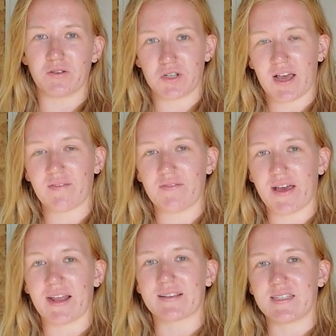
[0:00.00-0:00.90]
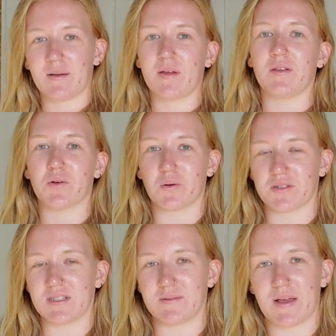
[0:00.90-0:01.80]
should have a vet examine your
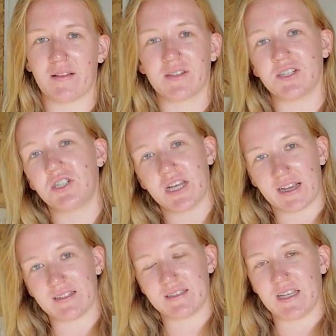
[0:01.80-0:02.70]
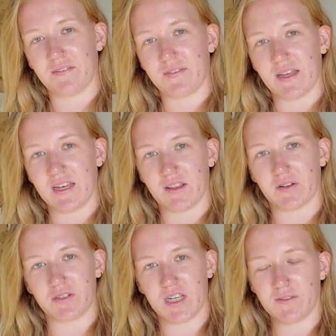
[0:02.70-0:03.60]
horse's mouth to check to see if they need
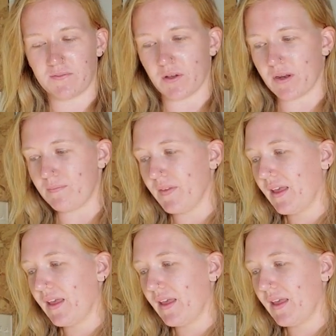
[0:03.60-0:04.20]
their teeth floated.